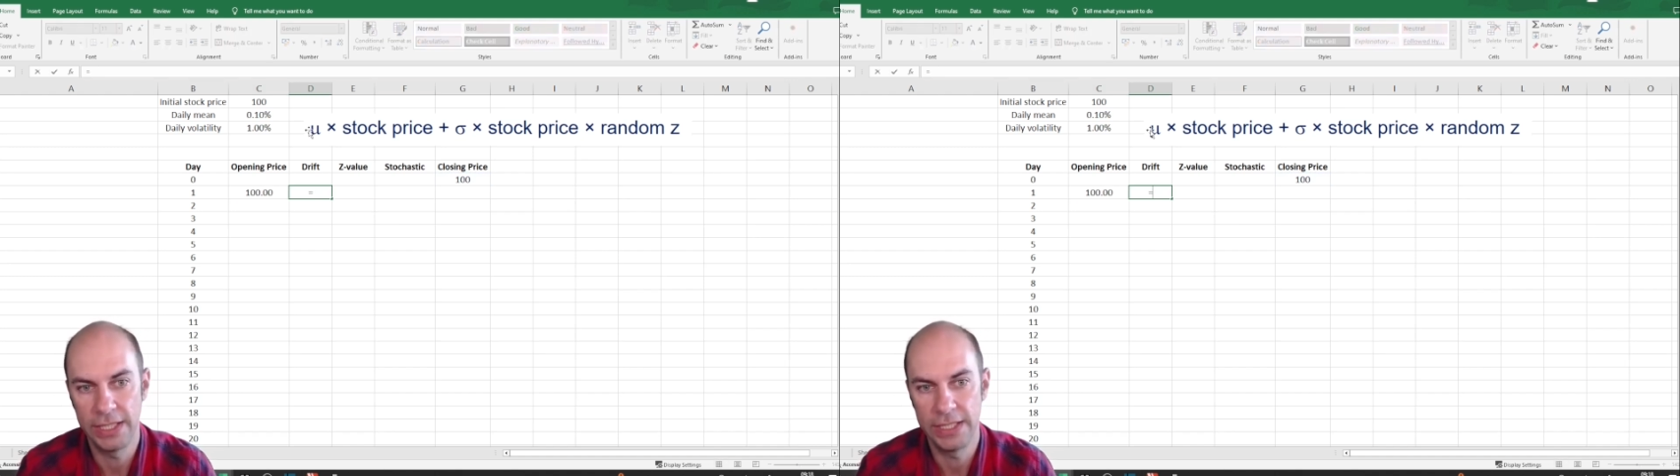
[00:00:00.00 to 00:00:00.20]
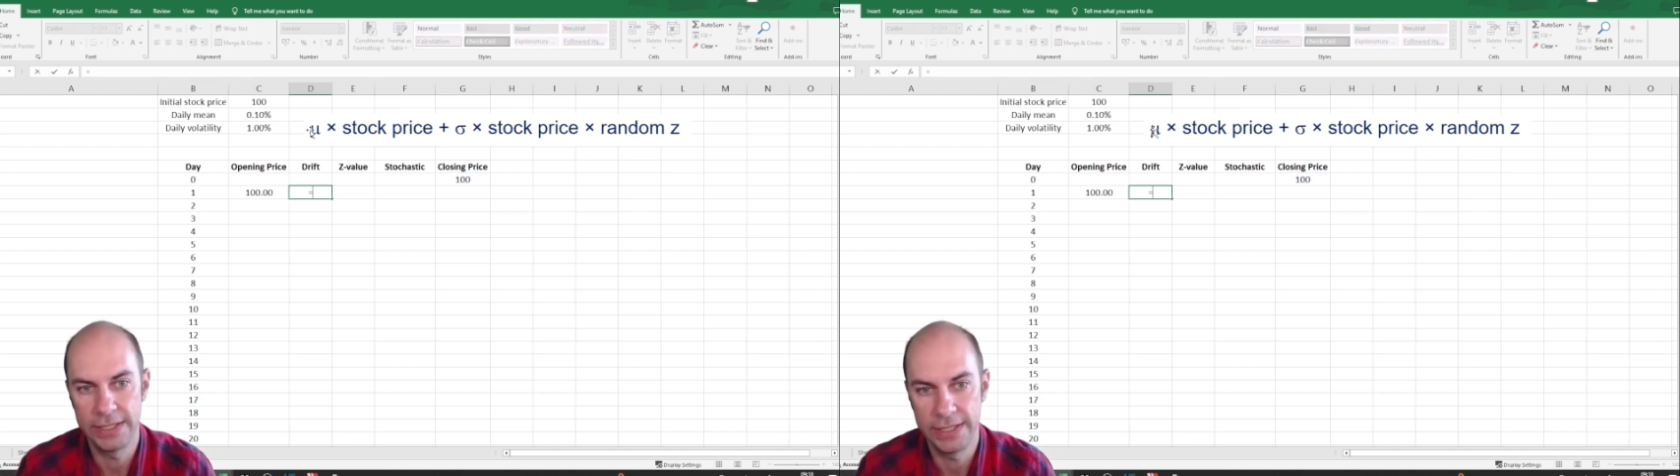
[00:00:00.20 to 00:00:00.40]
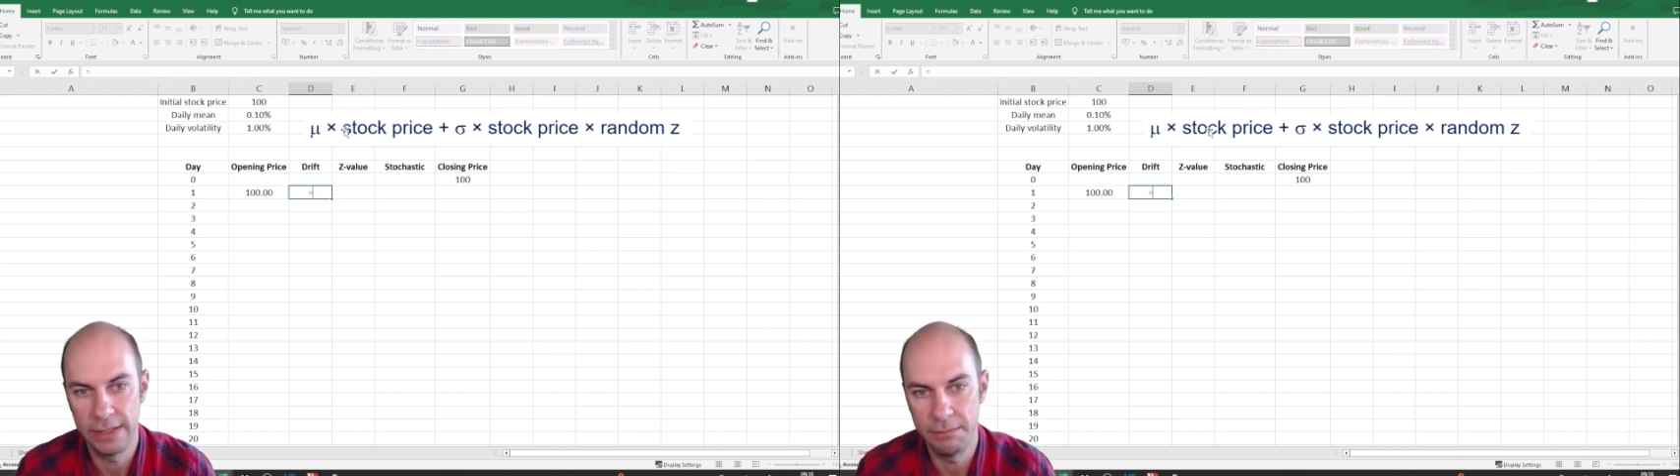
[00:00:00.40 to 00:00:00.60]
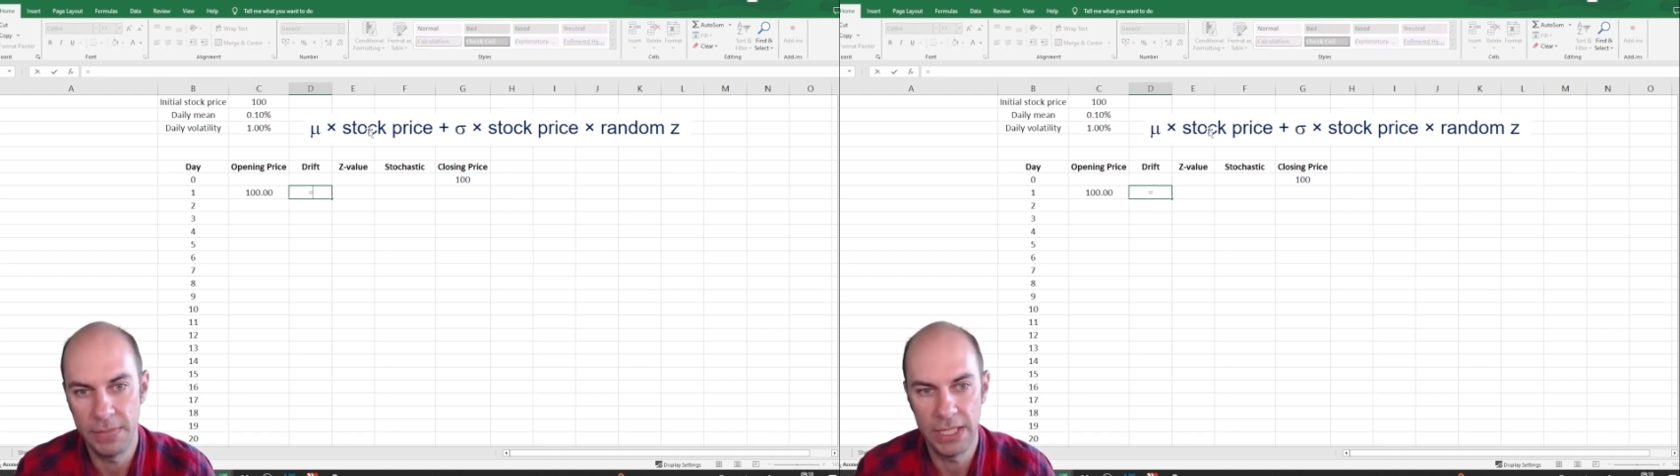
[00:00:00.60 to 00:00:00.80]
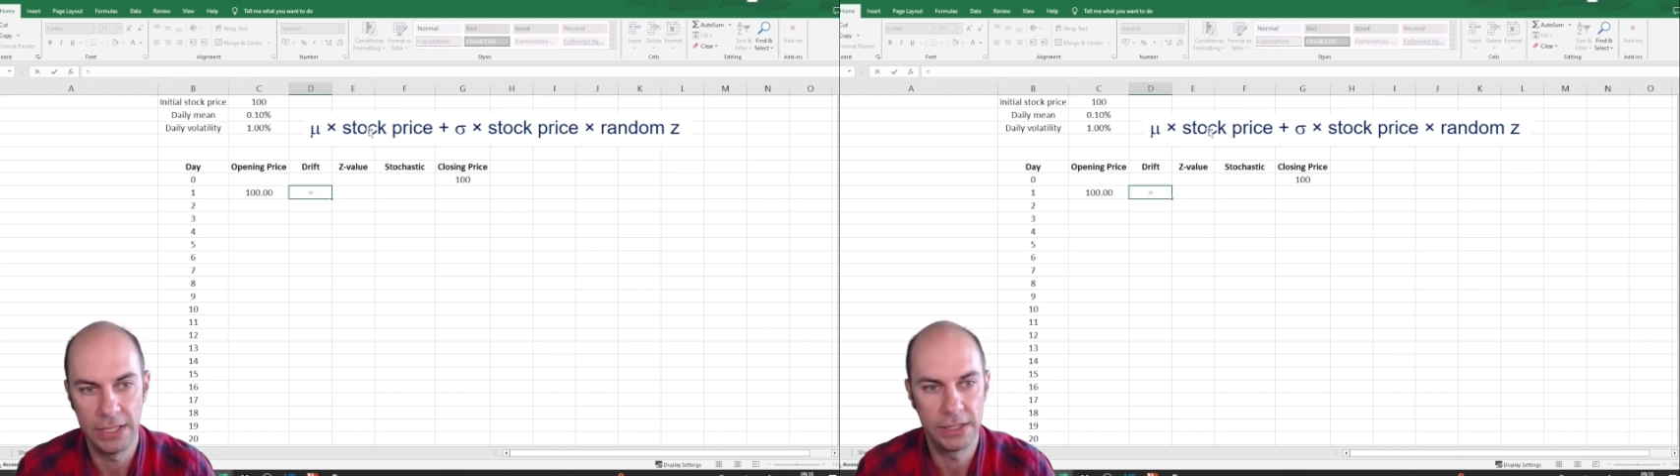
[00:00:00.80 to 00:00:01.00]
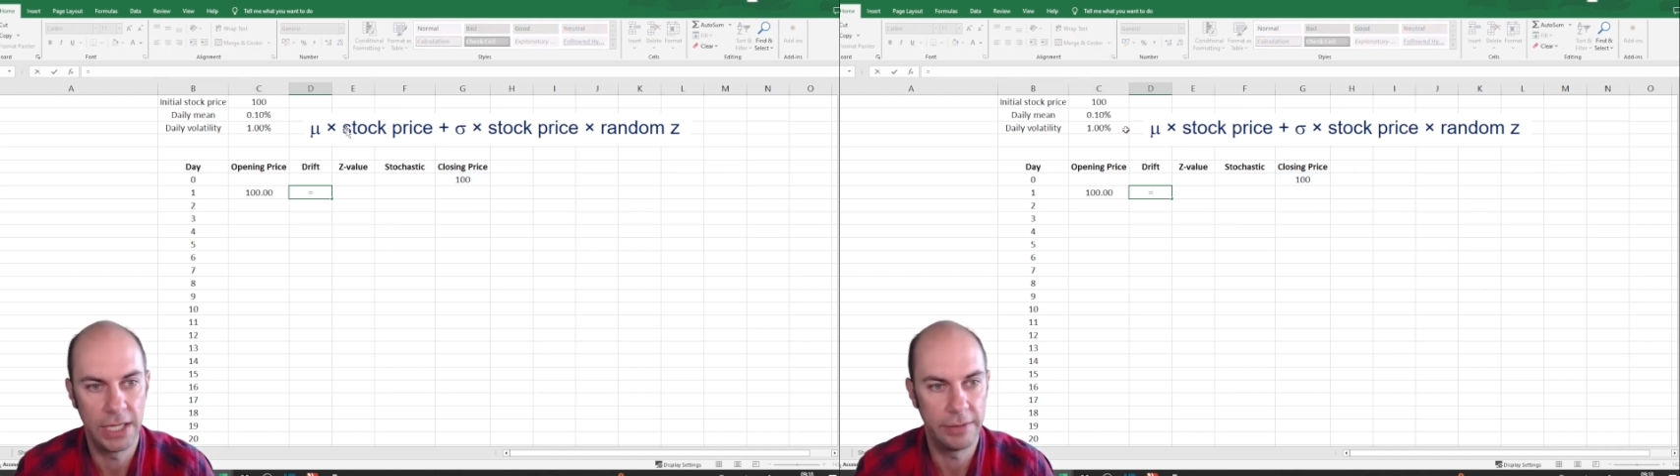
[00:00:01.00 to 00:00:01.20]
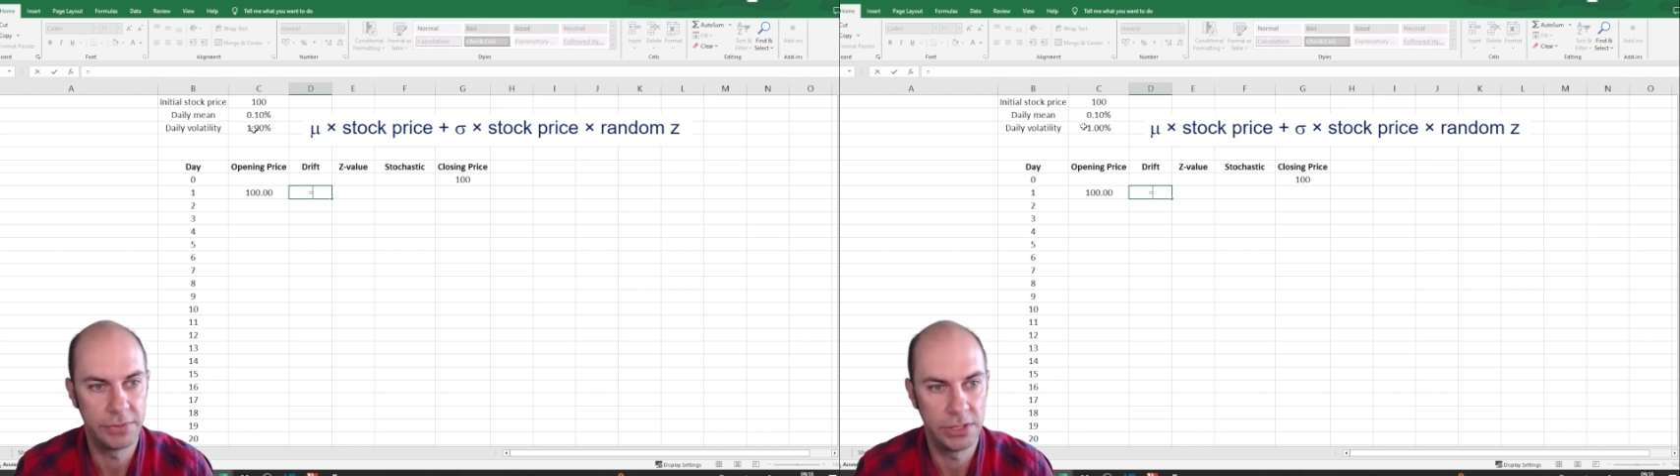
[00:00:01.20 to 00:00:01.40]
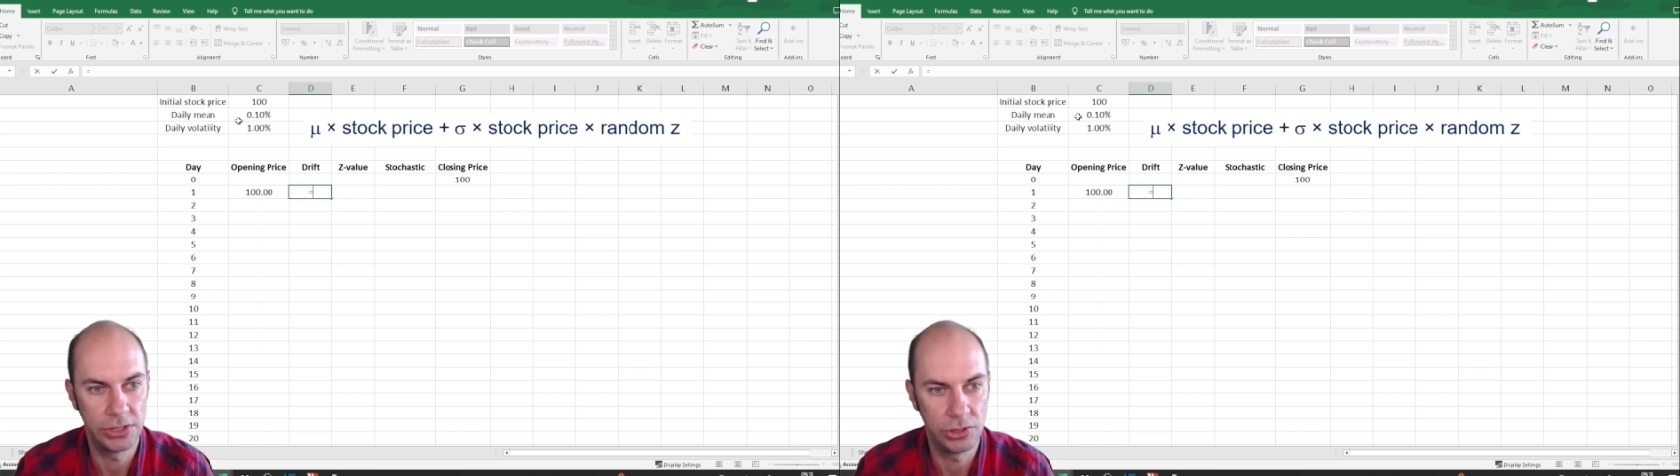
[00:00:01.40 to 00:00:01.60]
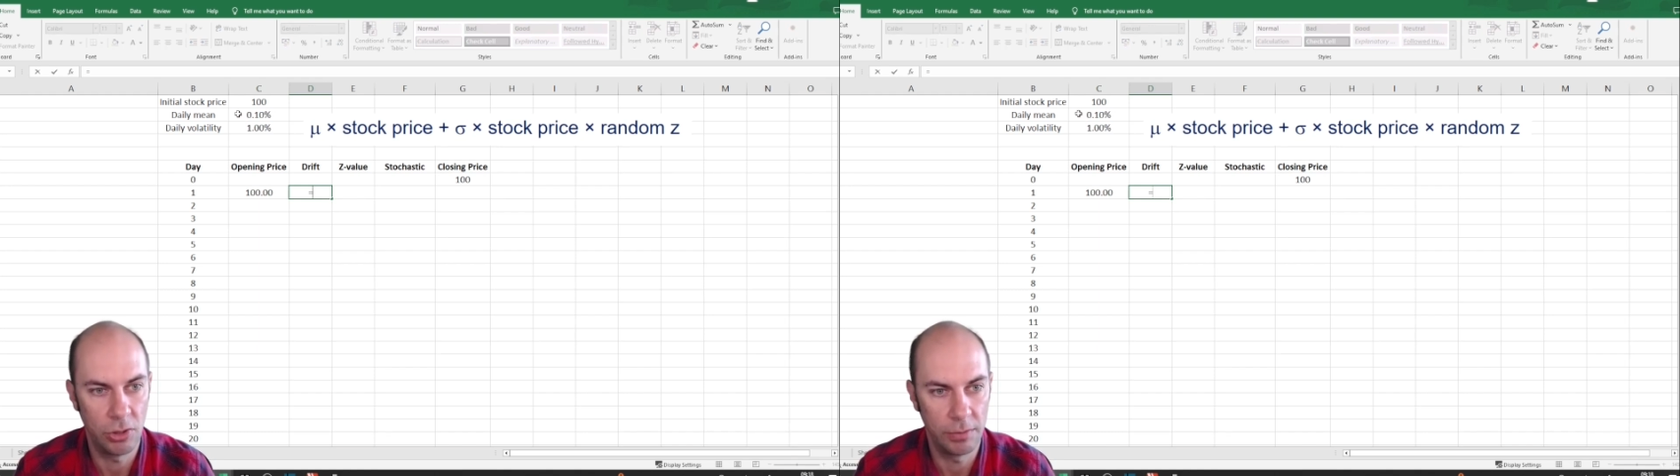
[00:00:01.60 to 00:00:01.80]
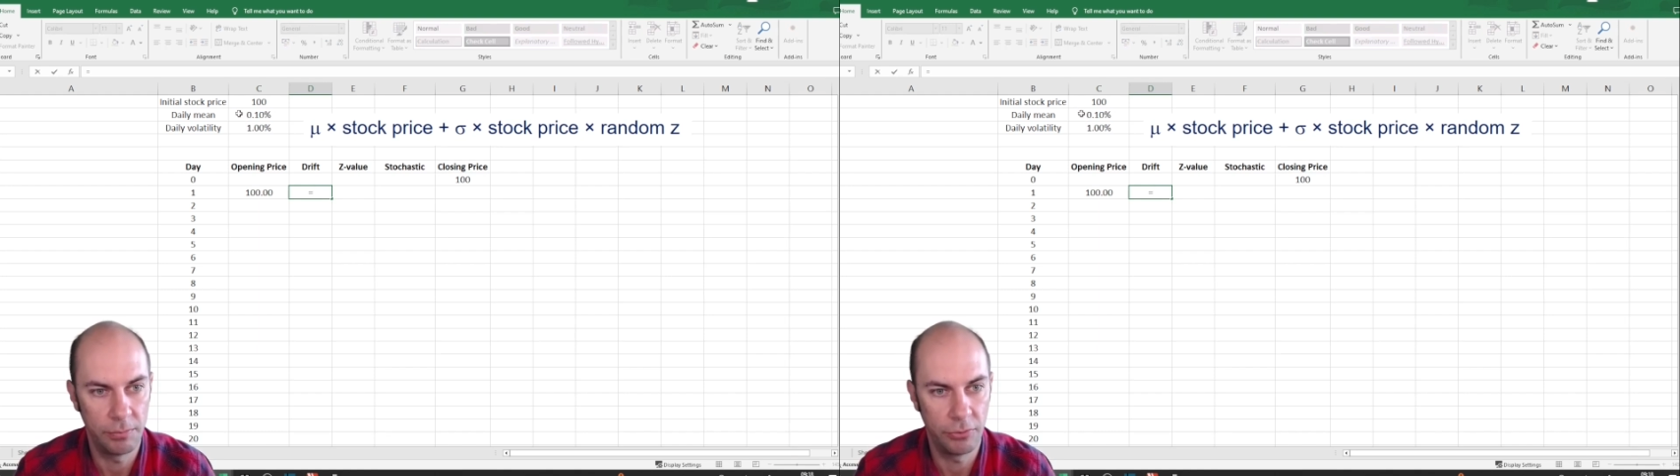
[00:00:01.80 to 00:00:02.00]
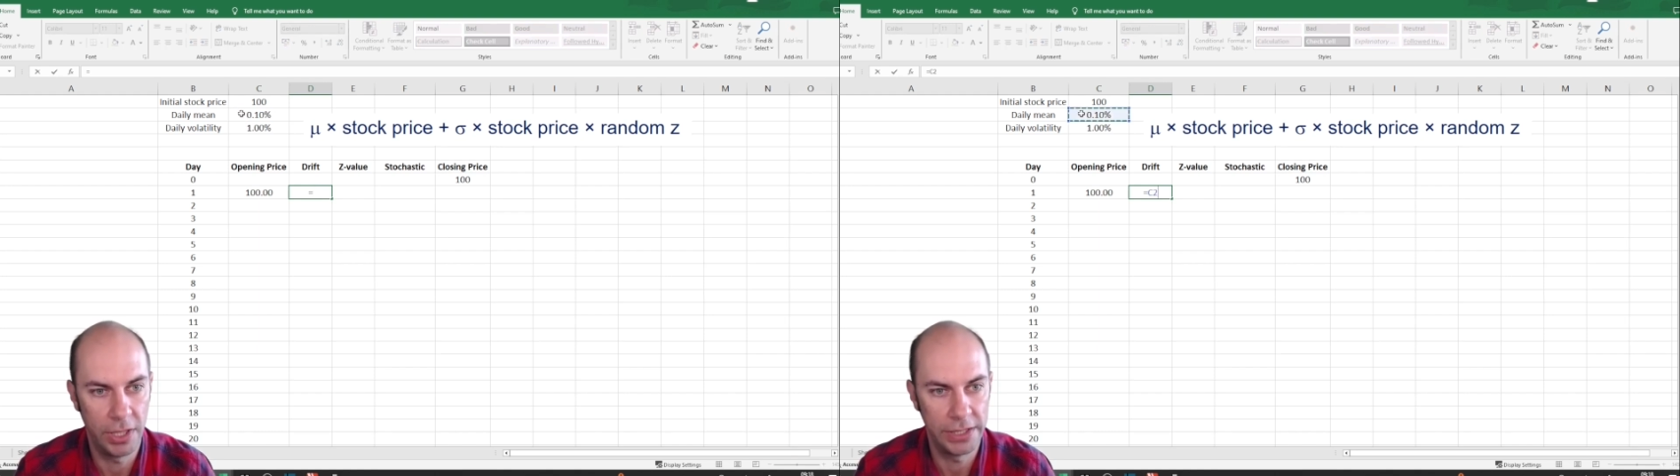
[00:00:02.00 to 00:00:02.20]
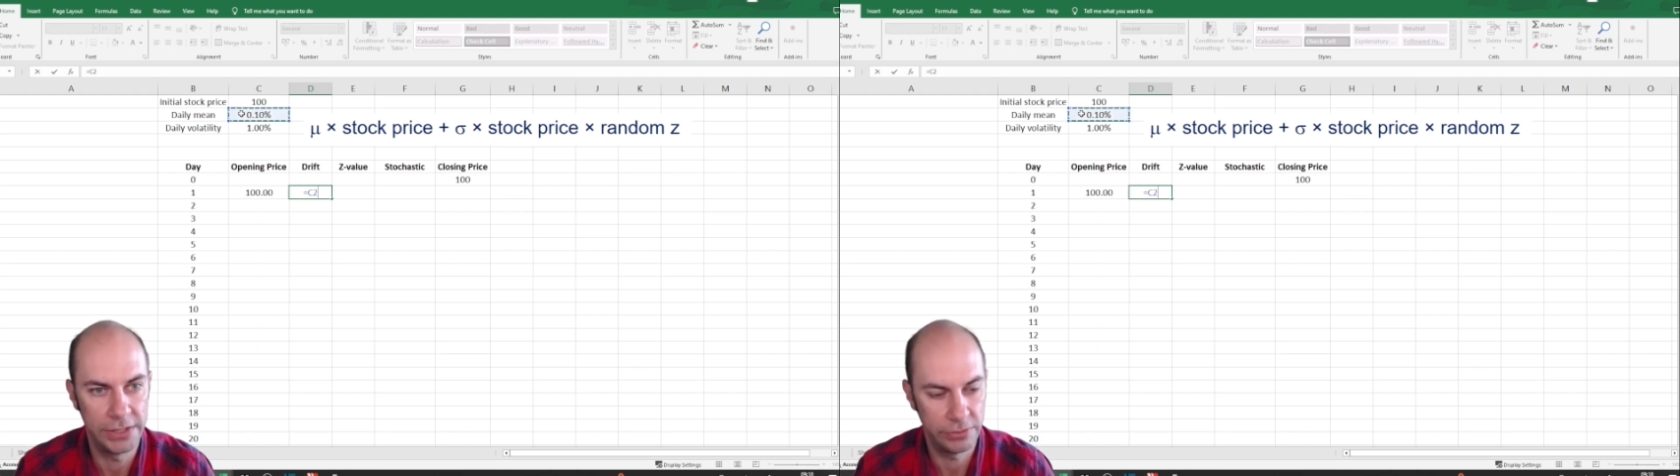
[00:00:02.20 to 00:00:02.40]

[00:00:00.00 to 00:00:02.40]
is the mean times the stock price.